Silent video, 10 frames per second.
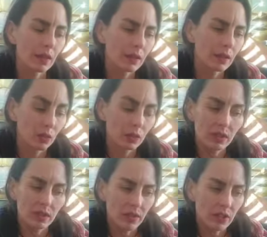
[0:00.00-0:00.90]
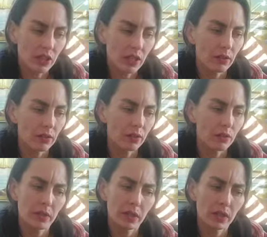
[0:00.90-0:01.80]
So what's the function? Are you
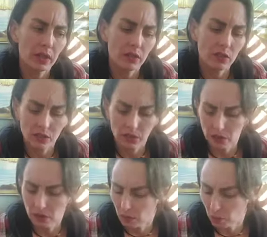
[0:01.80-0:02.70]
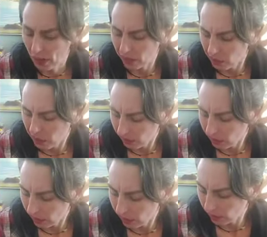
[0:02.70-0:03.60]
doing it just so you can brag about
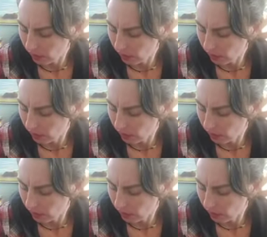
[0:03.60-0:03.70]
it?